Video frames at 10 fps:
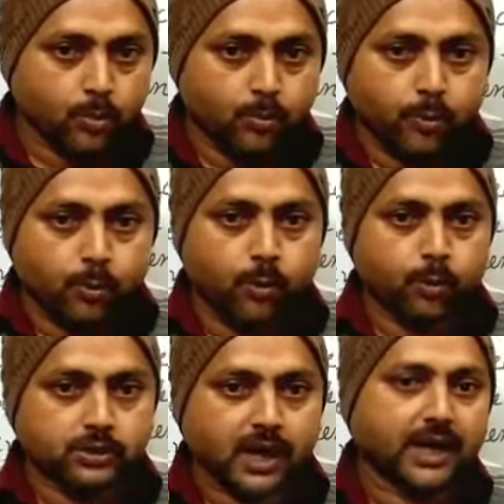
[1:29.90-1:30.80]

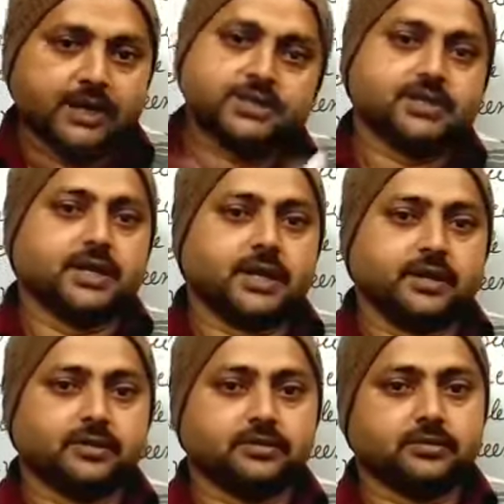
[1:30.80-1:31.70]
both are studying.
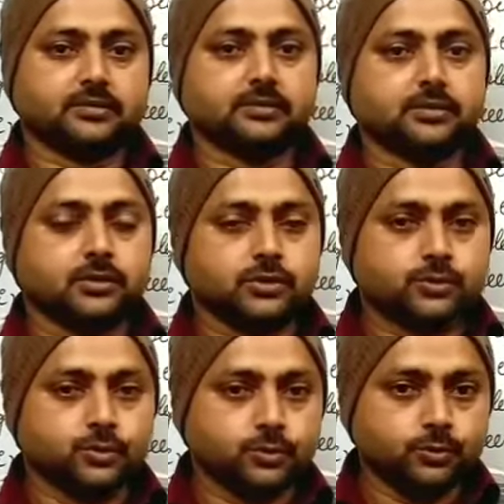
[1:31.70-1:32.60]

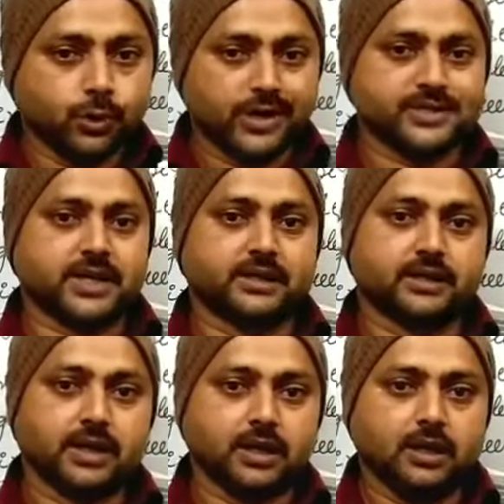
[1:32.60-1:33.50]
Two boys are
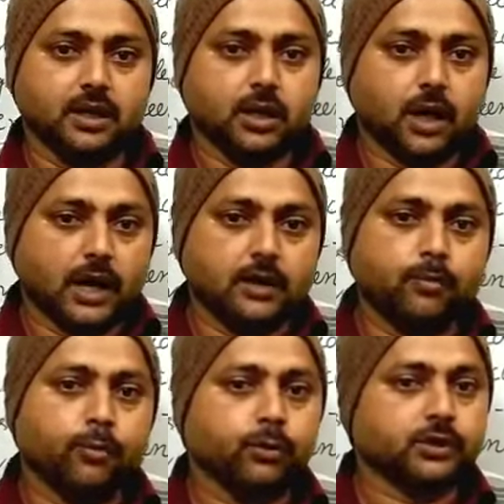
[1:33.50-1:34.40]
there, and
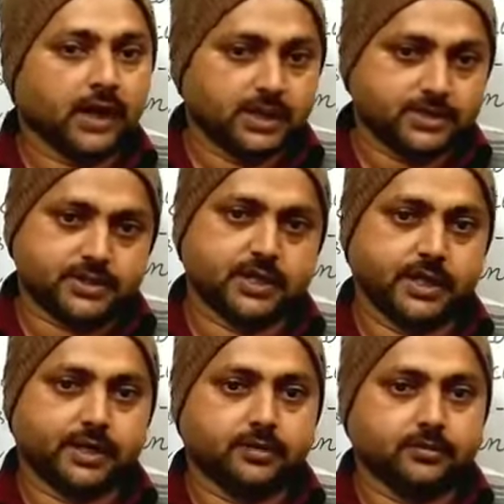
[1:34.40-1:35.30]
both are
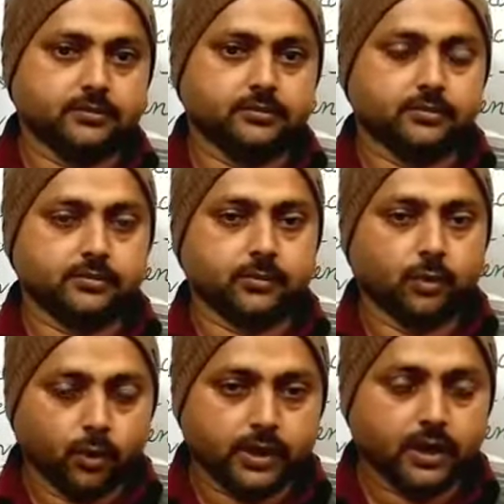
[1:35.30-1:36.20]
studying.
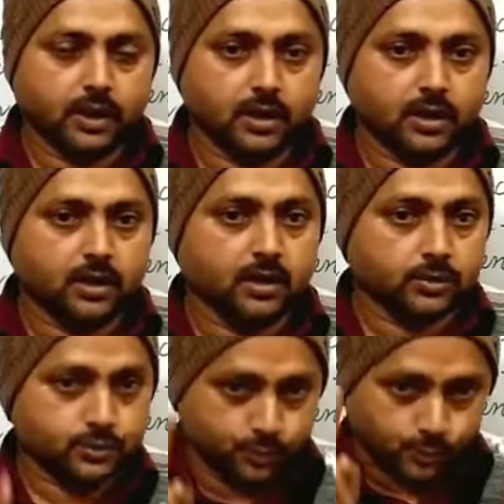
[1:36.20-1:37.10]
Okay.
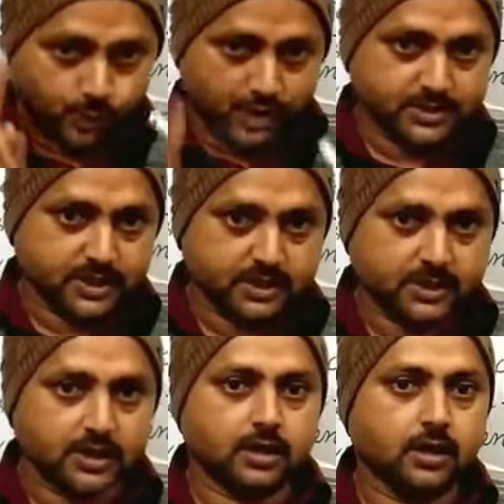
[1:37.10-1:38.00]
Two boys are
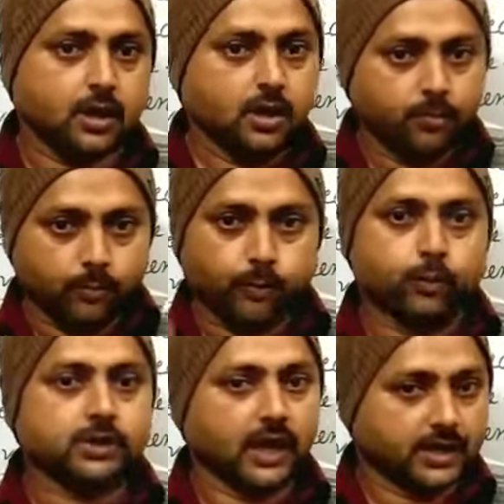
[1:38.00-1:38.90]
there,
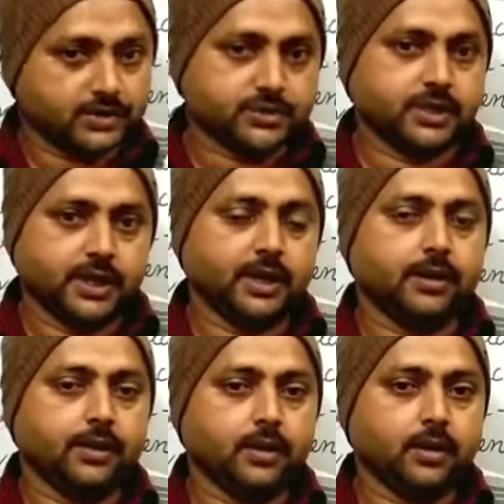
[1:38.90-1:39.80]
both are studying